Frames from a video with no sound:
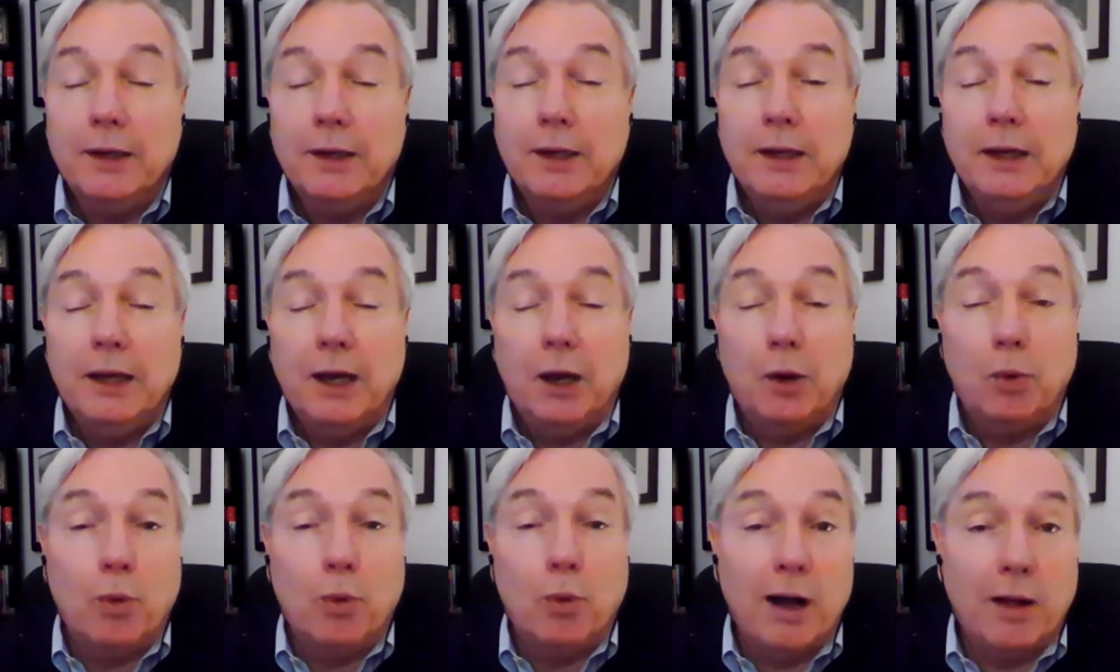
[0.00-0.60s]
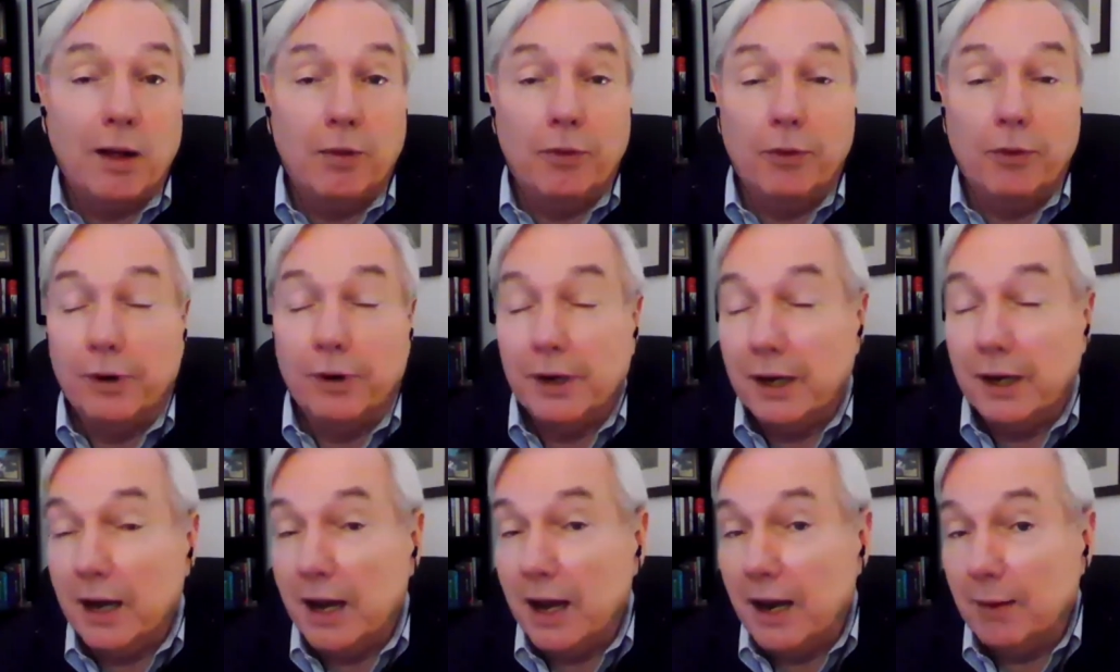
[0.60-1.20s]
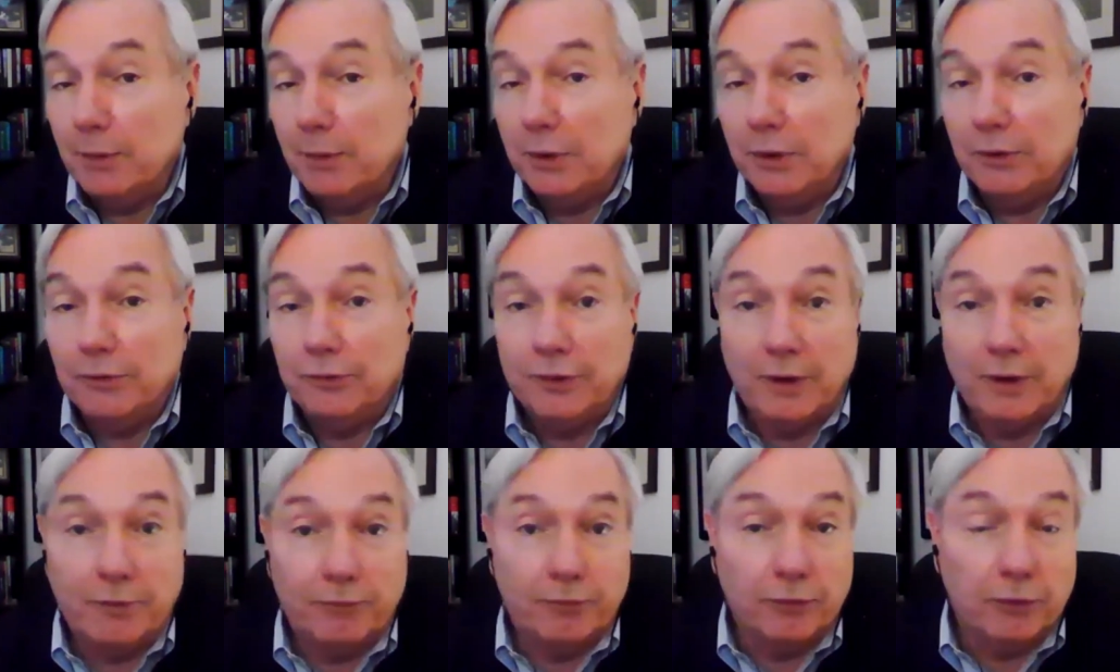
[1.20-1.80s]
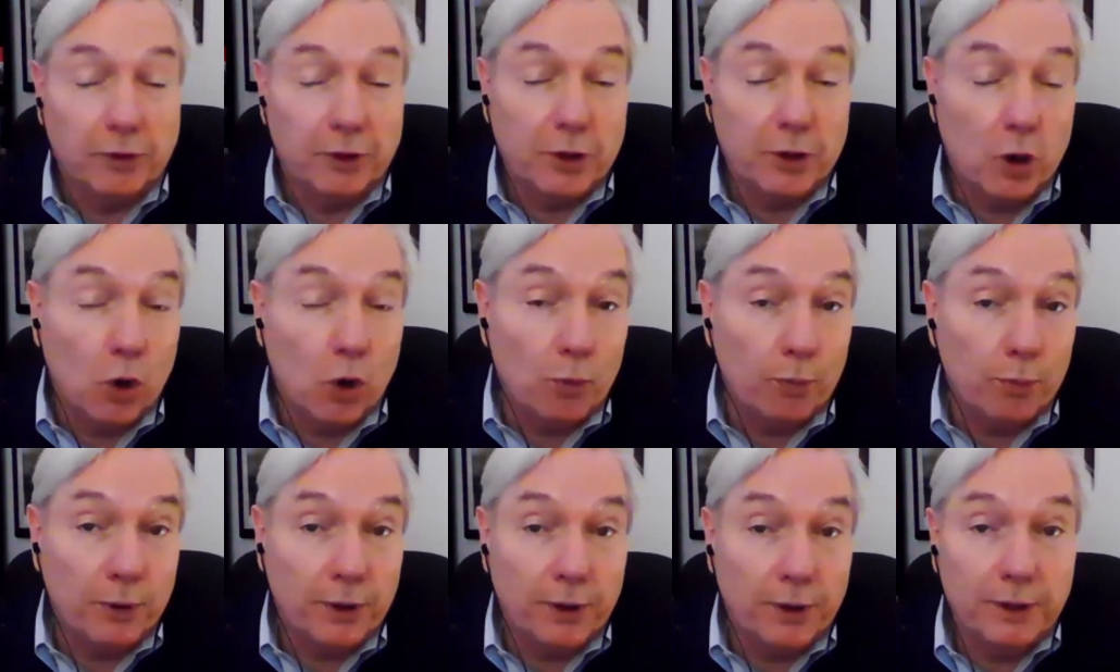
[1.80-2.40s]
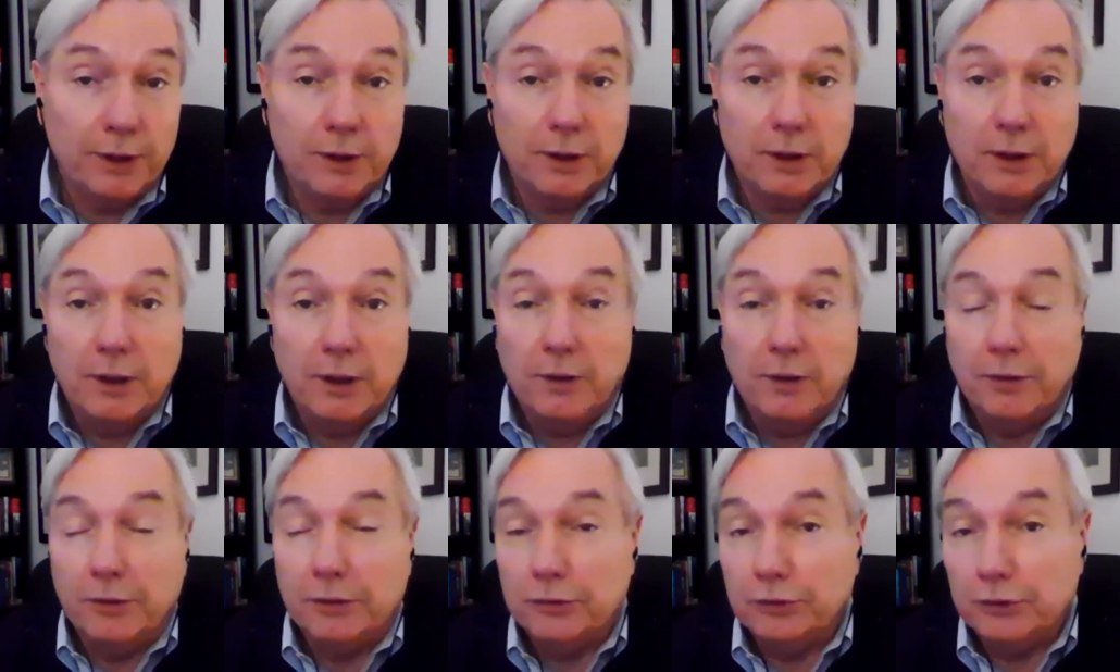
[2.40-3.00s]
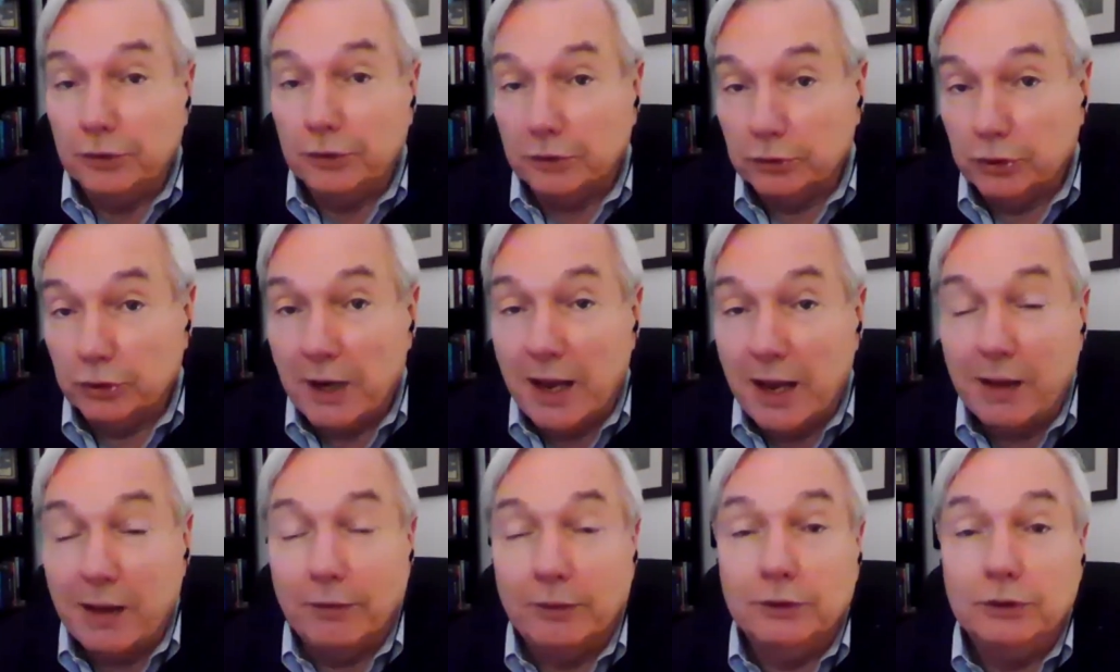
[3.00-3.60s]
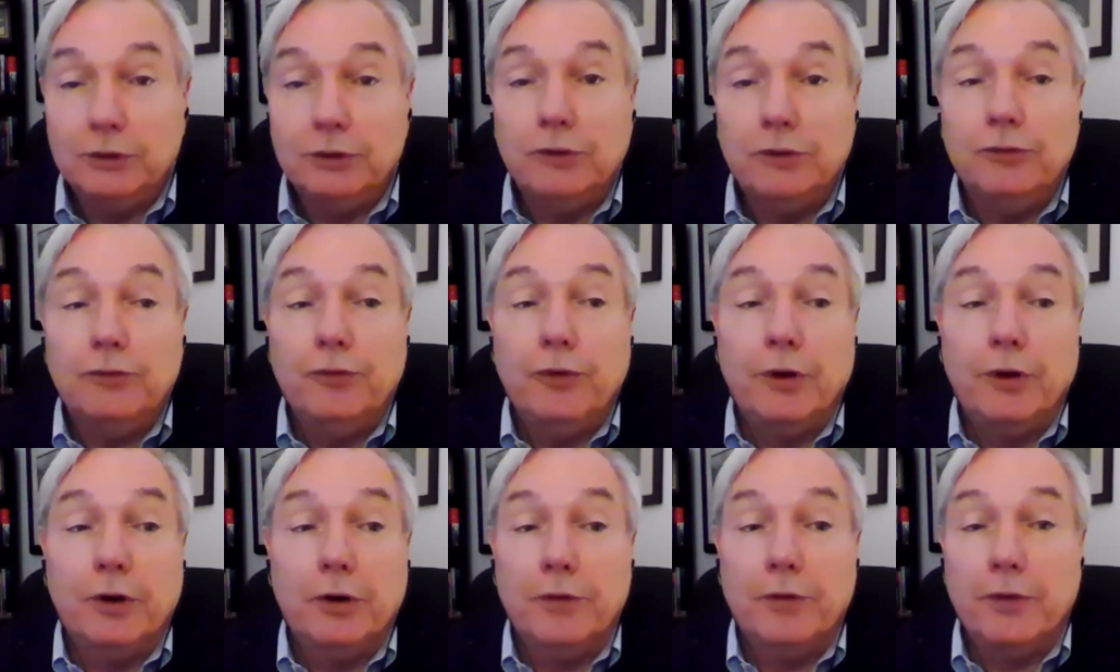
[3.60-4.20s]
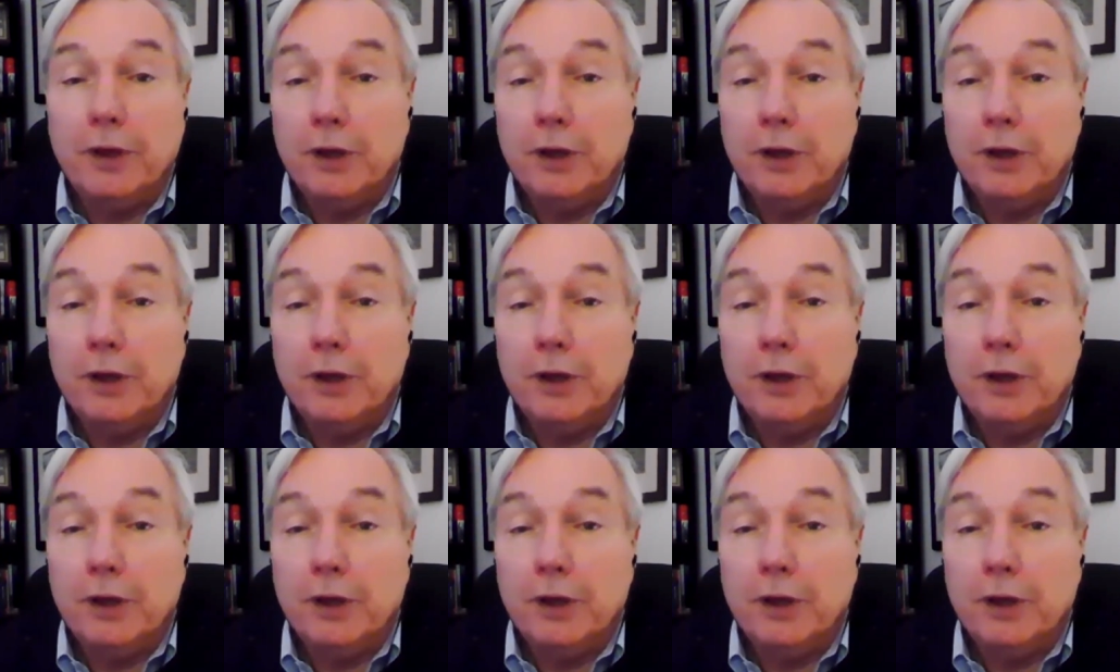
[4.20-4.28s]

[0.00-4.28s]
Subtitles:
And while their economy is not fully opened, there's still challenges there.